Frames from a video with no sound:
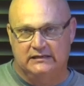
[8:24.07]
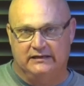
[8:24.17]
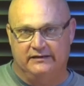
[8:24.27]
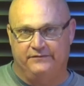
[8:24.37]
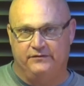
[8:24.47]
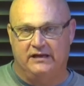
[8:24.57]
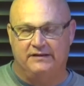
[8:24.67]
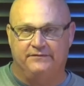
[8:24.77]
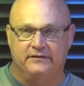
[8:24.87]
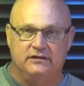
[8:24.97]
And if you
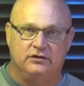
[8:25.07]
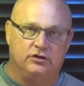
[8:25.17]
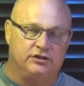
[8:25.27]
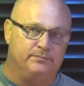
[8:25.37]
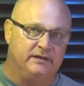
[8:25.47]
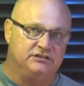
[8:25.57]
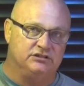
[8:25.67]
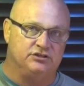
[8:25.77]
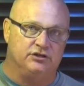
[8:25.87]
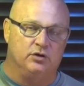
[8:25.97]
have got the
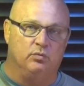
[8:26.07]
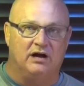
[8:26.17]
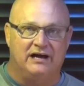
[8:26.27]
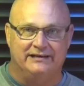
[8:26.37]
budget to go wide